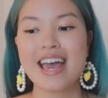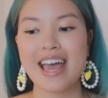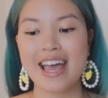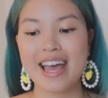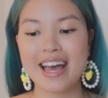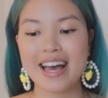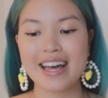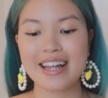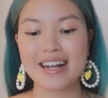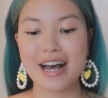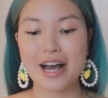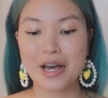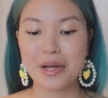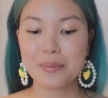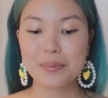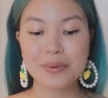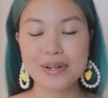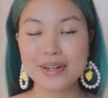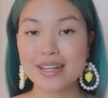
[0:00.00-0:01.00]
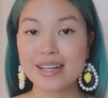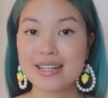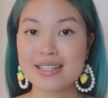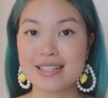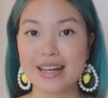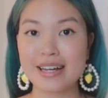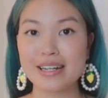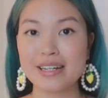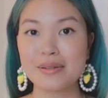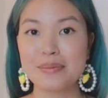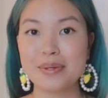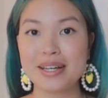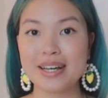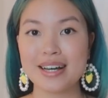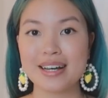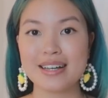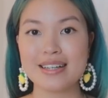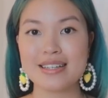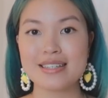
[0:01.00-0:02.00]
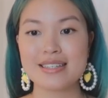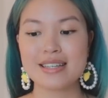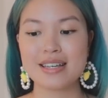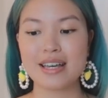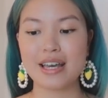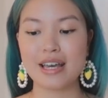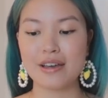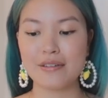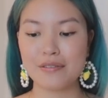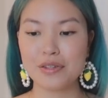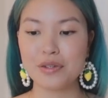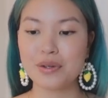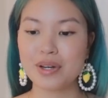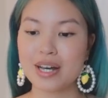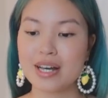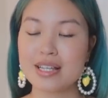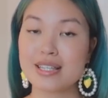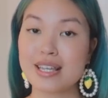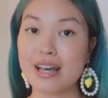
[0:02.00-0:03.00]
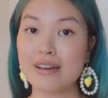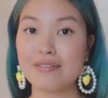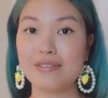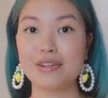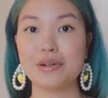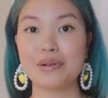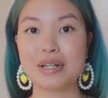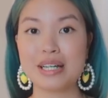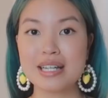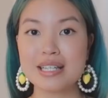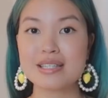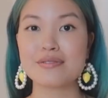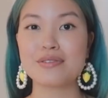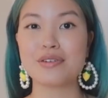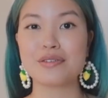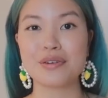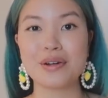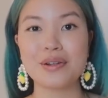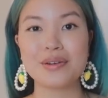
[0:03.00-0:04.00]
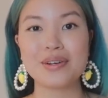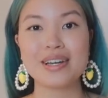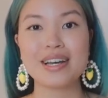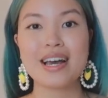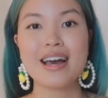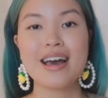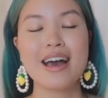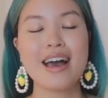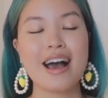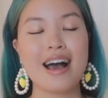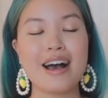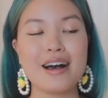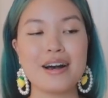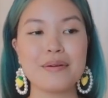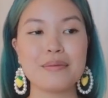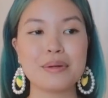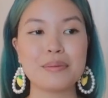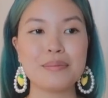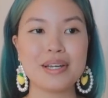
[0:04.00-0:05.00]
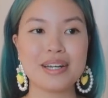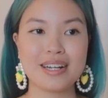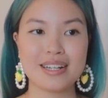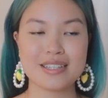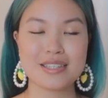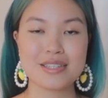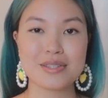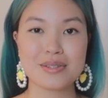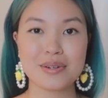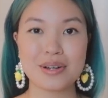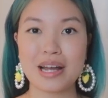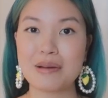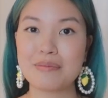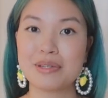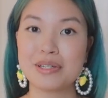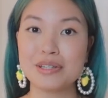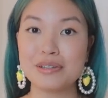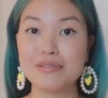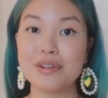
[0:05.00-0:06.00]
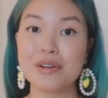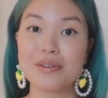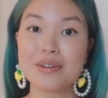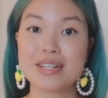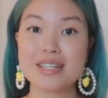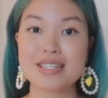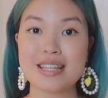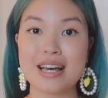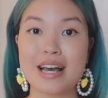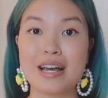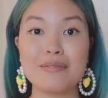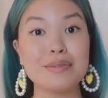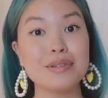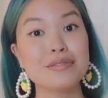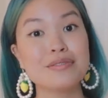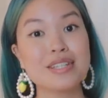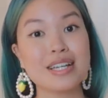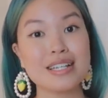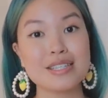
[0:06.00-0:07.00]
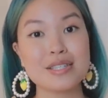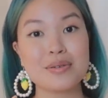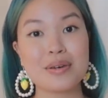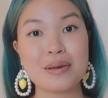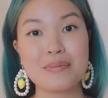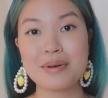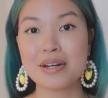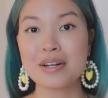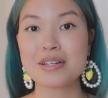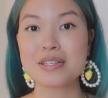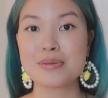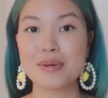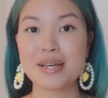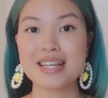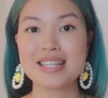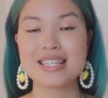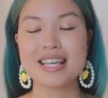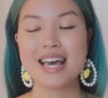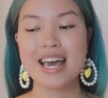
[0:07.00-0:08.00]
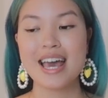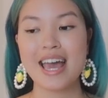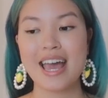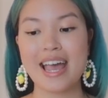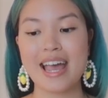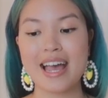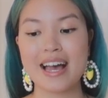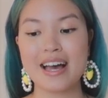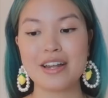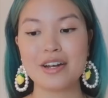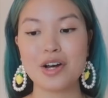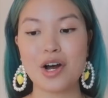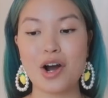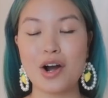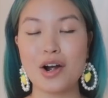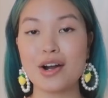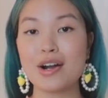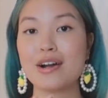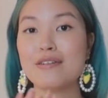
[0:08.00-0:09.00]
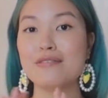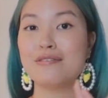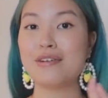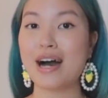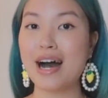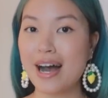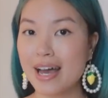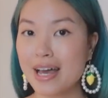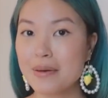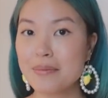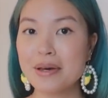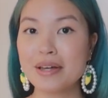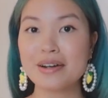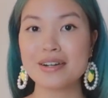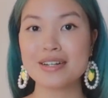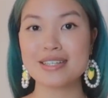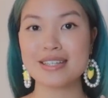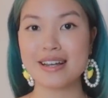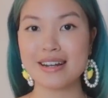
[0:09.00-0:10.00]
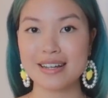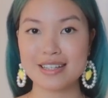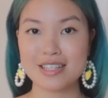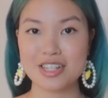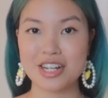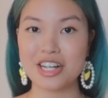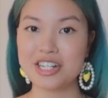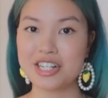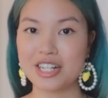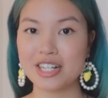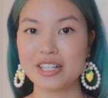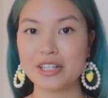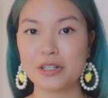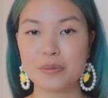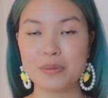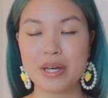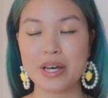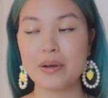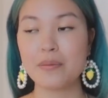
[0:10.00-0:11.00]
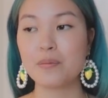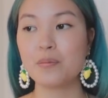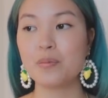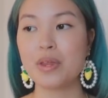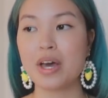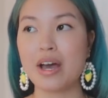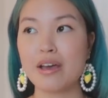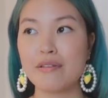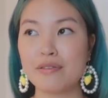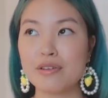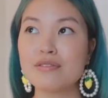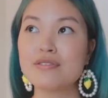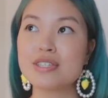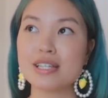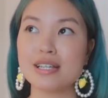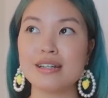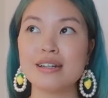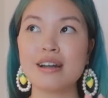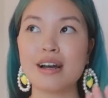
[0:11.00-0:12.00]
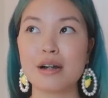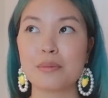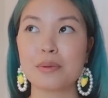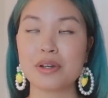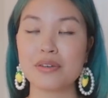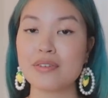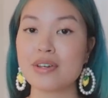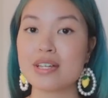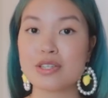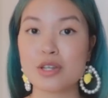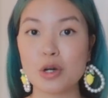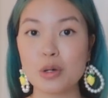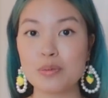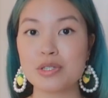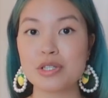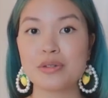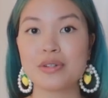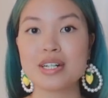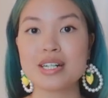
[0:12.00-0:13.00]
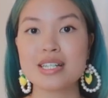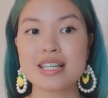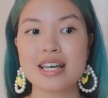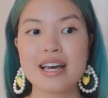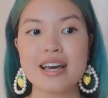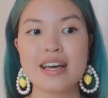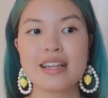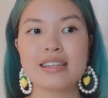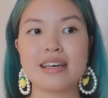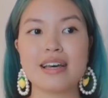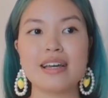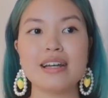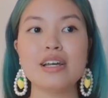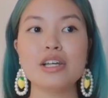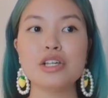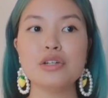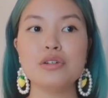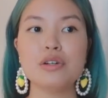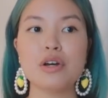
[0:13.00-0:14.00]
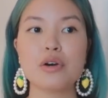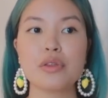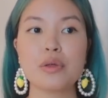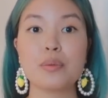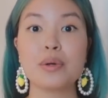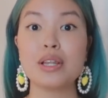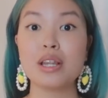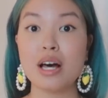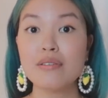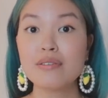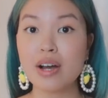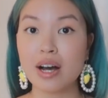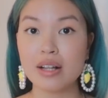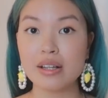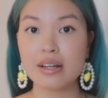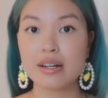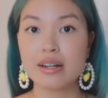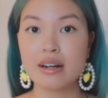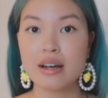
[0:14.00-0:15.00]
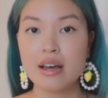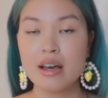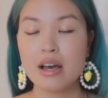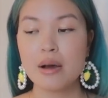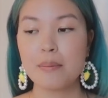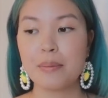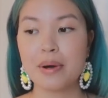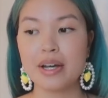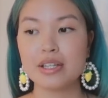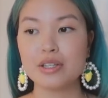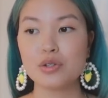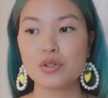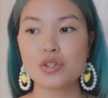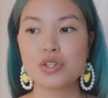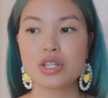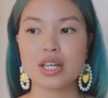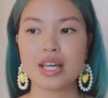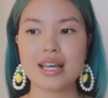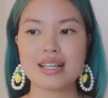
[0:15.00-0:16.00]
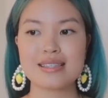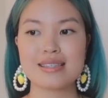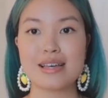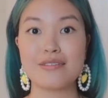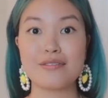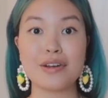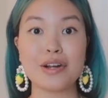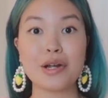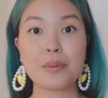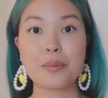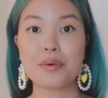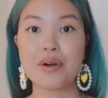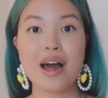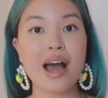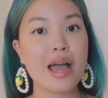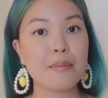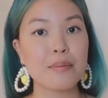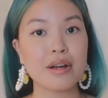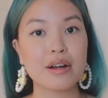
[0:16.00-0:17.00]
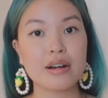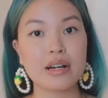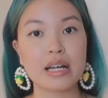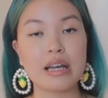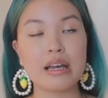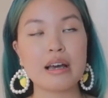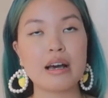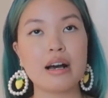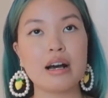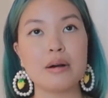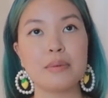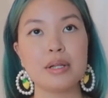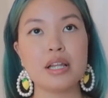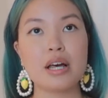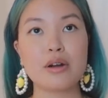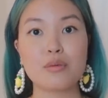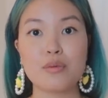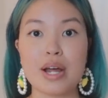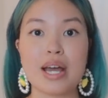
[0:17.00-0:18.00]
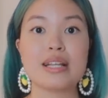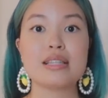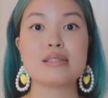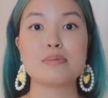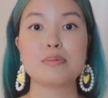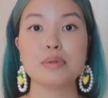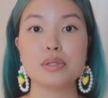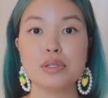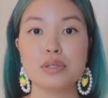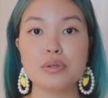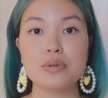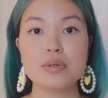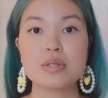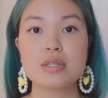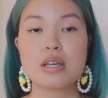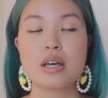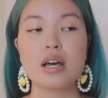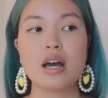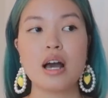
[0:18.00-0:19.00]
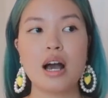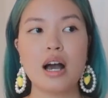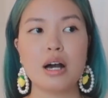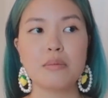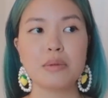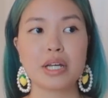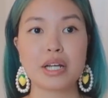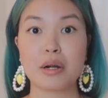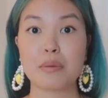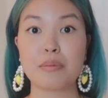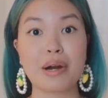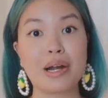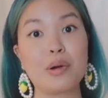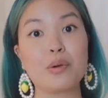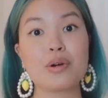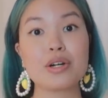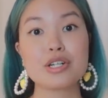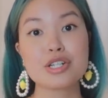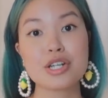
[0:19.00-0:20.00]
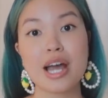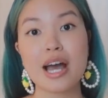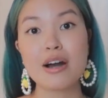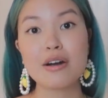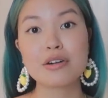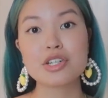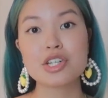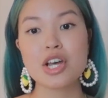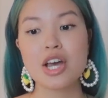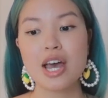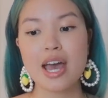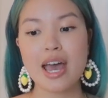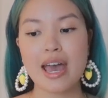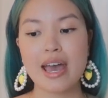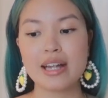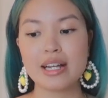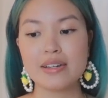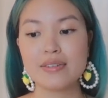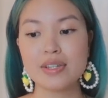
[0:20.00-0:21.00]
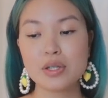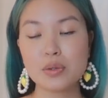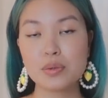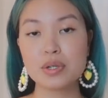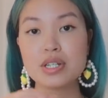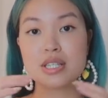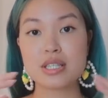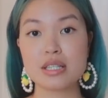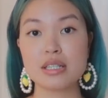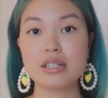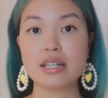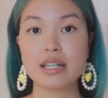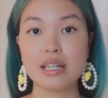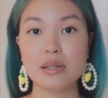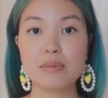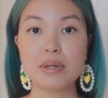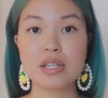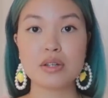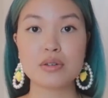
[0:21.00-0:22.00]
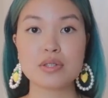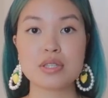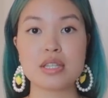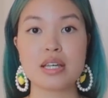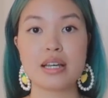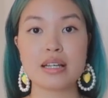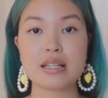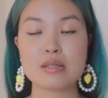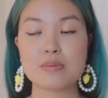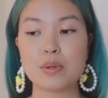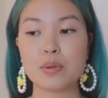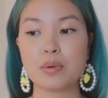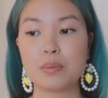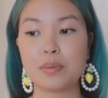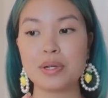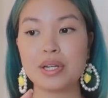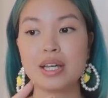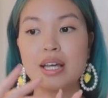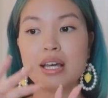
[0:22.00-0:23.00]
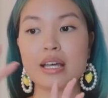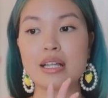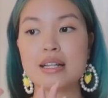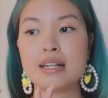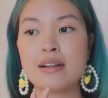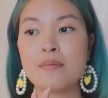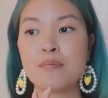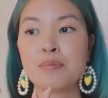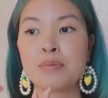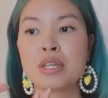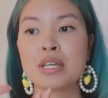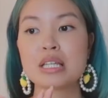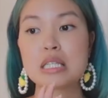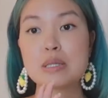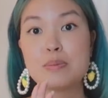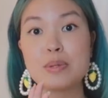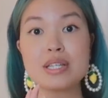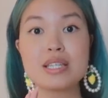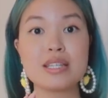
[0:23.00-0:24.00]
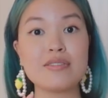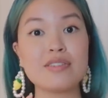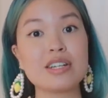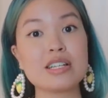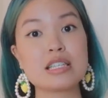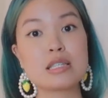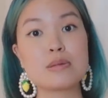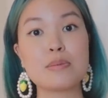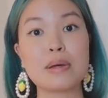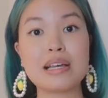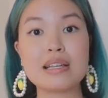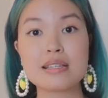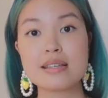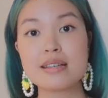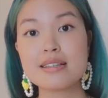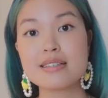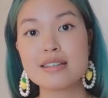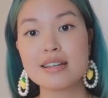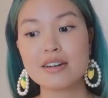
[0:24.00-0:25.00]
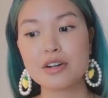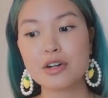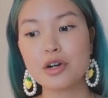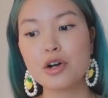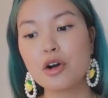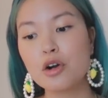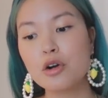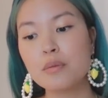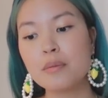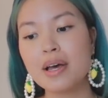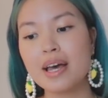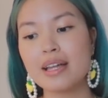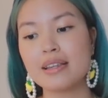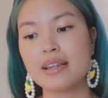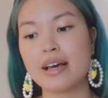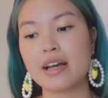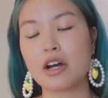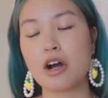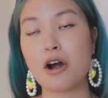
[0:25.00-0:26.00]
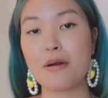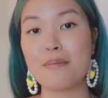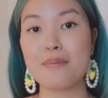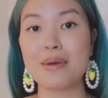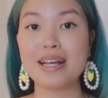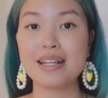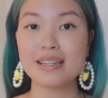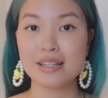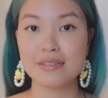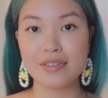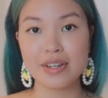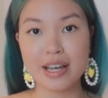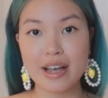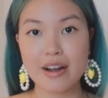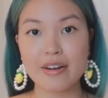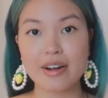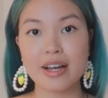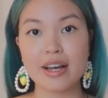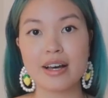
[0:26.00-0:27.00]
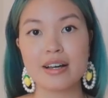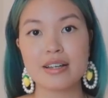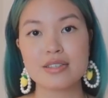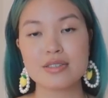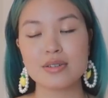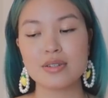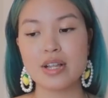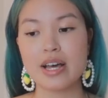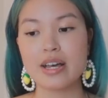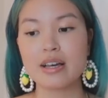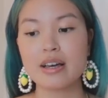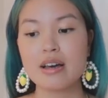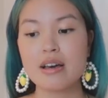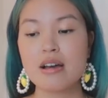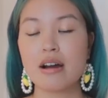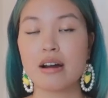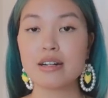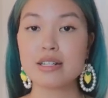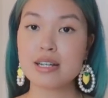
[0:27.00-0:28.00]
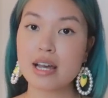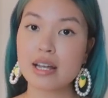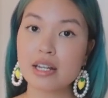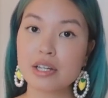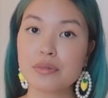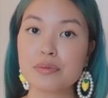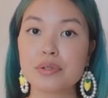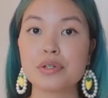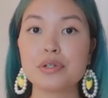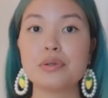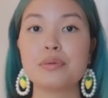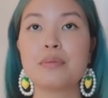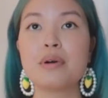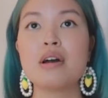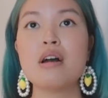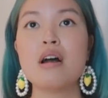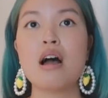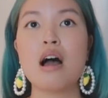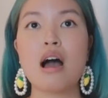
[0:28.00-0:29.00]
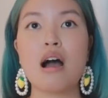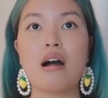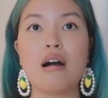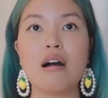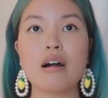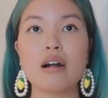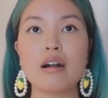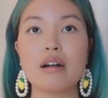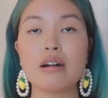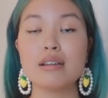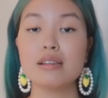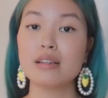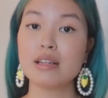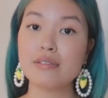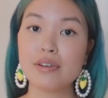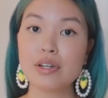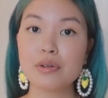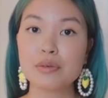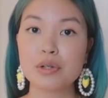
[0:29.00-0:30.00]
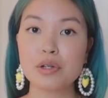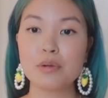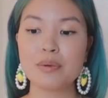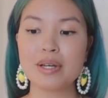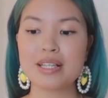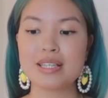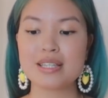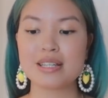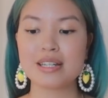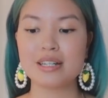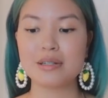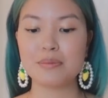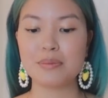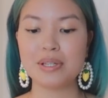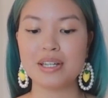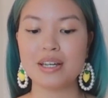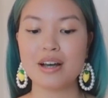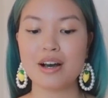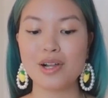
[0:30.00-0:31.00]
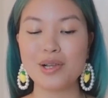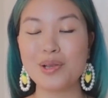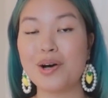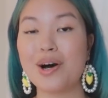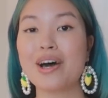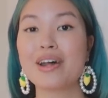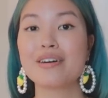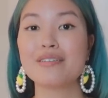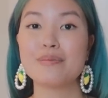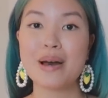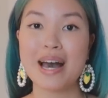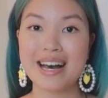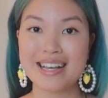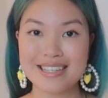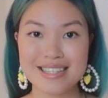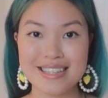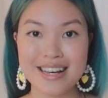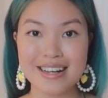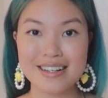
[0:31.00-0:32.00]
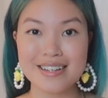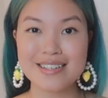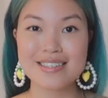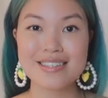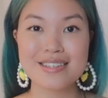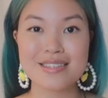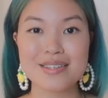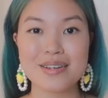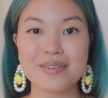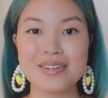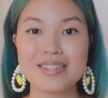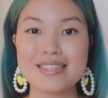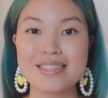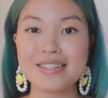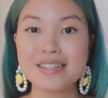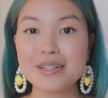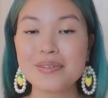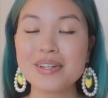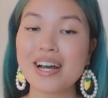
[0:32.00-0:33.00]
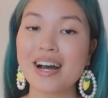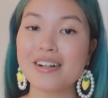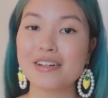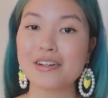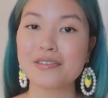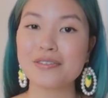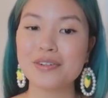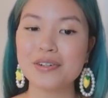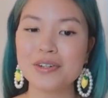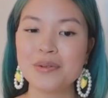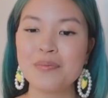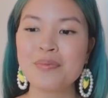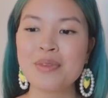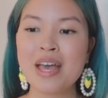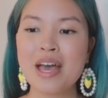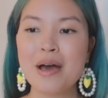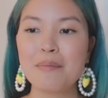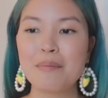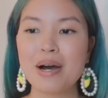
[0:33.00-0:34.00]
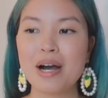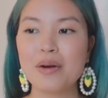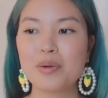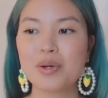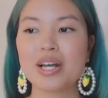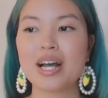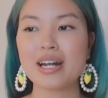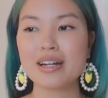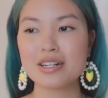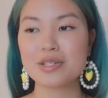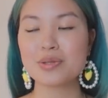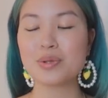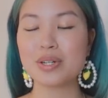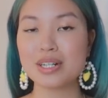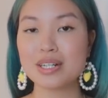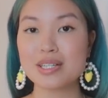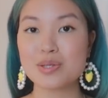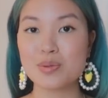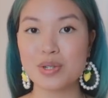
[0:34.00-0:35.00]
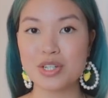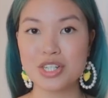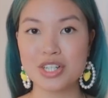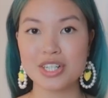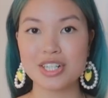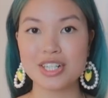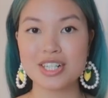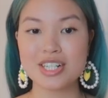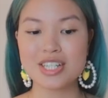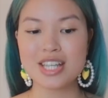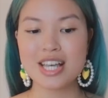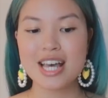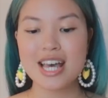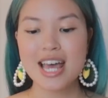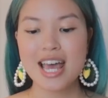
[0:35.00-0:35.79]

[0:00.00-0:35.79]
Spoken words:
And I am pretty excited because if you guys have noticed, if you're following me on Instagram, then you've noticed that I moved into a bigger space and our vibe and our aesthetic is changing a little bit. If you've seen our previous home tours, then you know that we love color, but usually it's like very primary, a lot of reds, blues, like our bright orange couch. And even though we're still keeping those things, but we're putting it in specific spaces in our home and like our main living area. So like our dining room, our living room, it's gonna be a lot of pastels. So it's still gonna be colorful, but we kind of just wanted to switch gears.